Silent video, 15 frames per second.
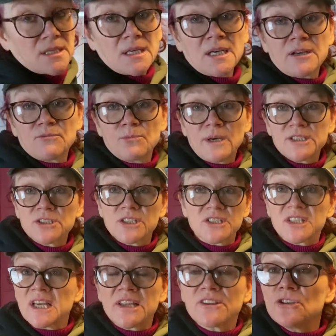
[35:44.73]
that have
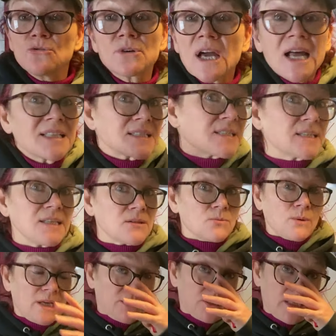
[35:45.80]
wedges, and you can't see the
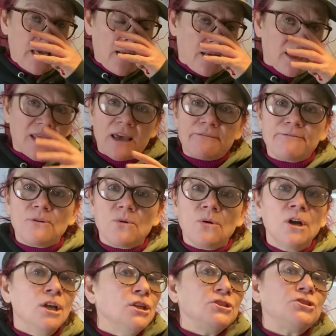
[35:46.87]
wedge then,
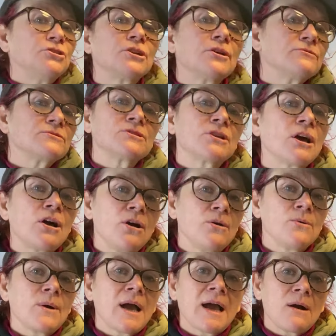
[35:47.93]
therefore, you don't
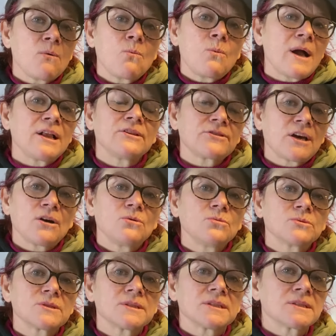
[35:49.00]
know how well that
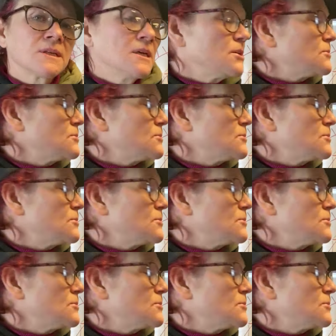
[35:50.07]
horse is